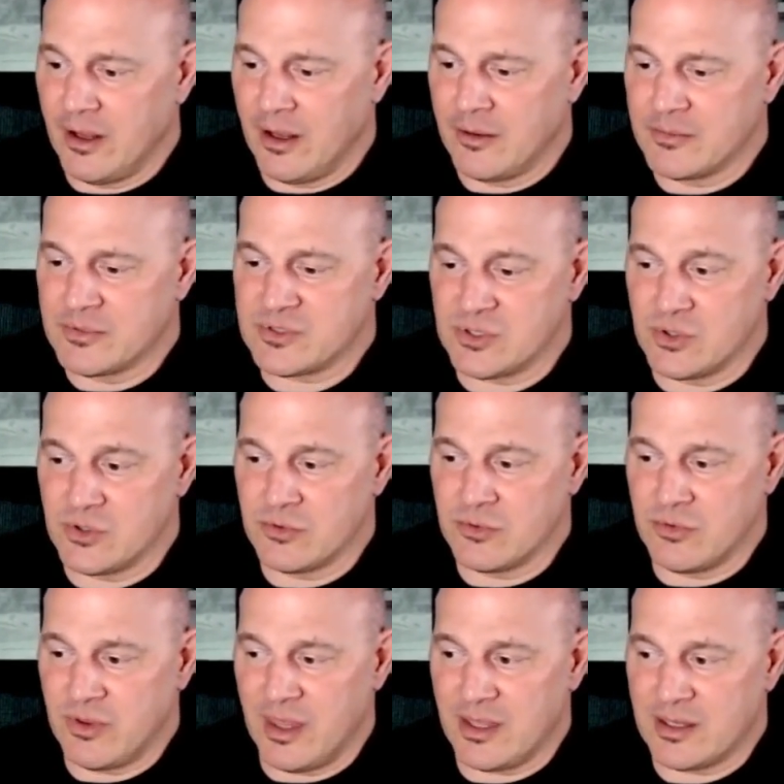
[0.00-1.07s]

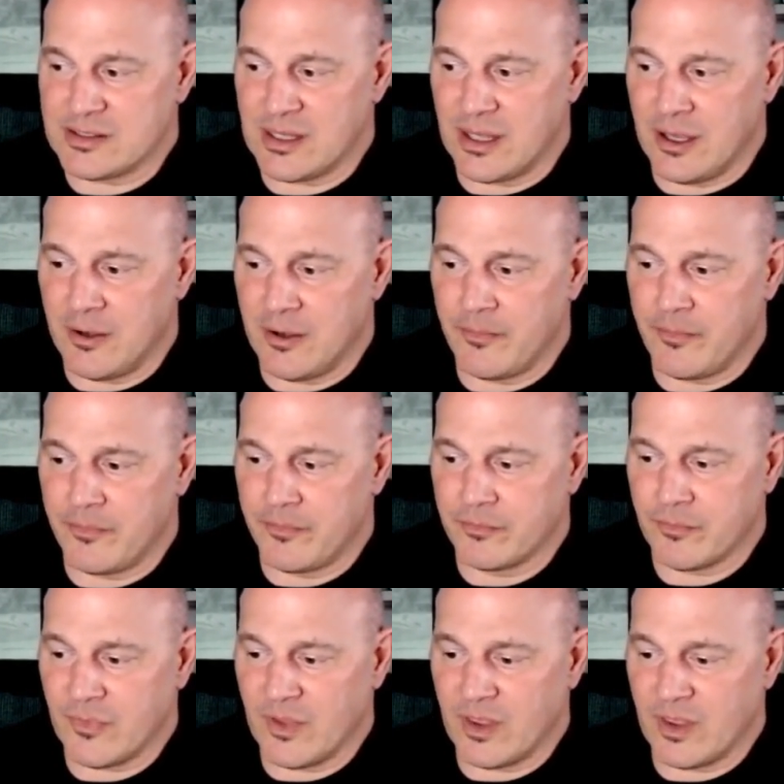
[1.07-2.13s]
soon that
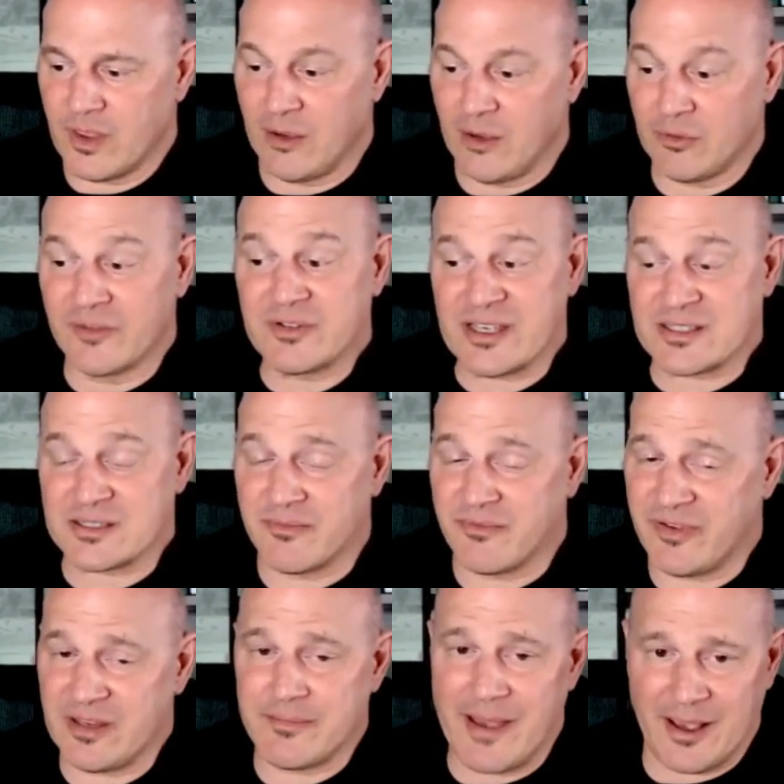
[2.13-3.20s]
I would love to get some
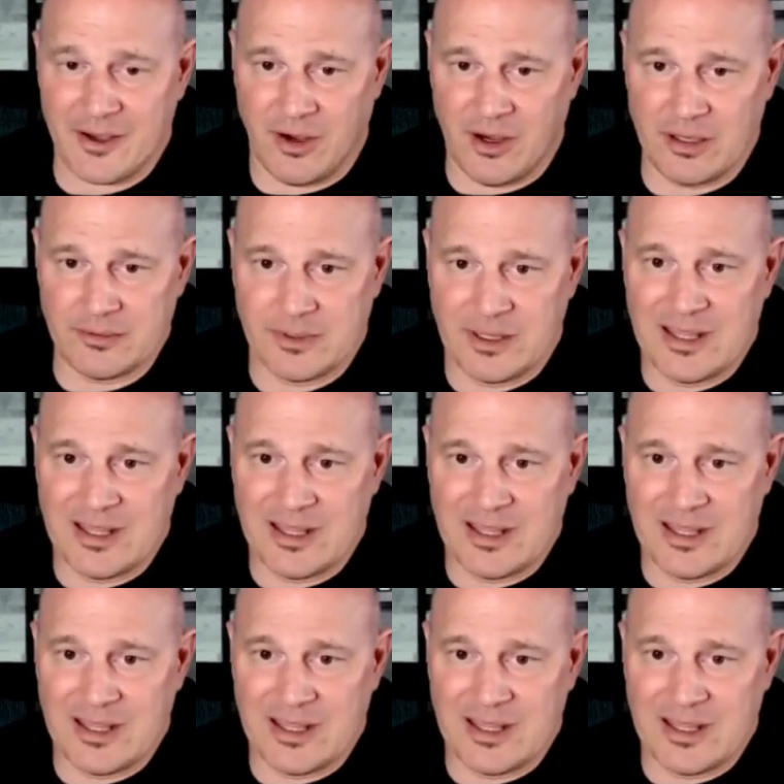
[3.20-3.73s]
feedback on.